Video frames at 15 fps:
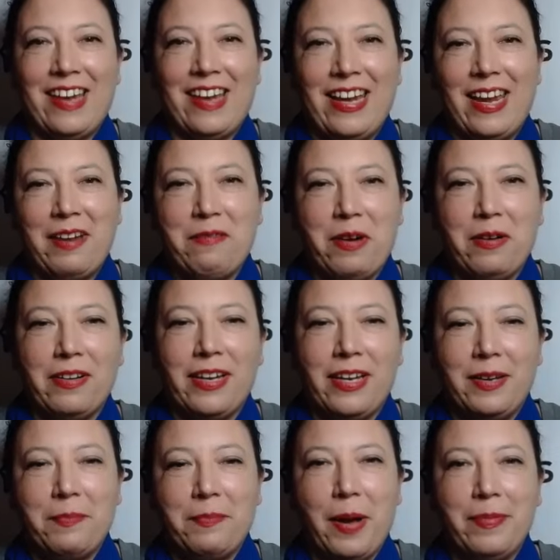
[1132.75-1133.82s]
J.K.
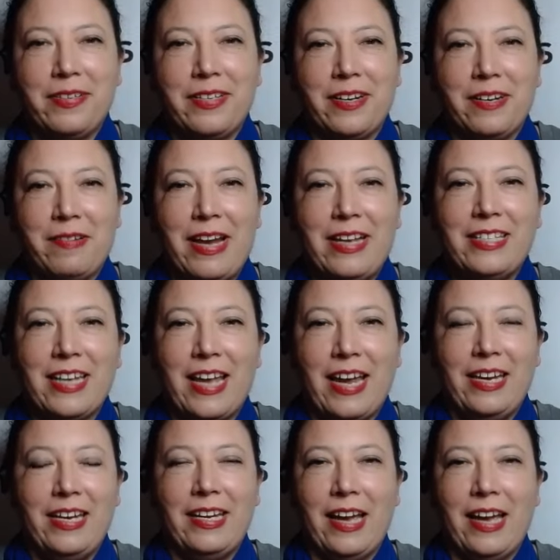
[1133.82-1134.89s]
Rowling published her
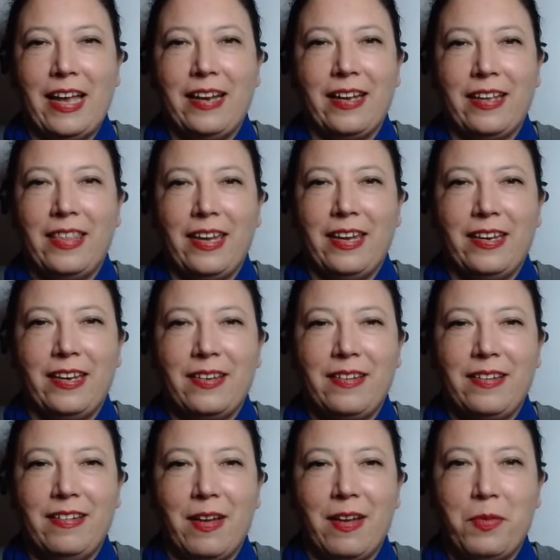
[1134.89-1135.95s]
essay, and I think
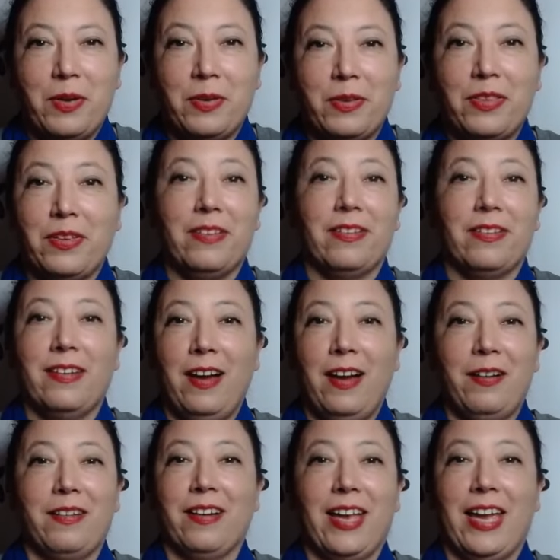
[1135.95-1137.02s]
we all thought,
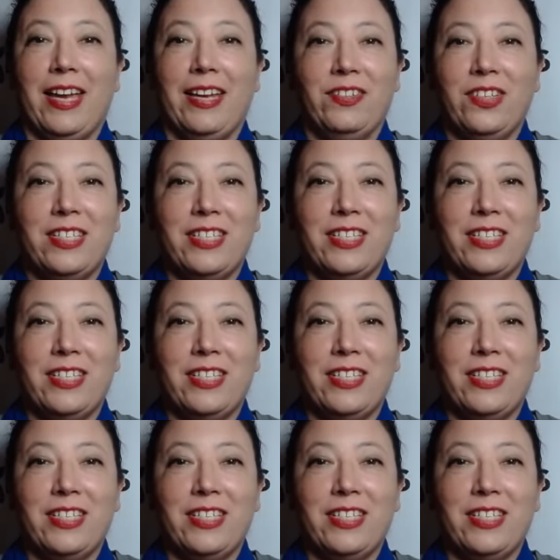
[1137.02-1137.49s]
oh, okay, she's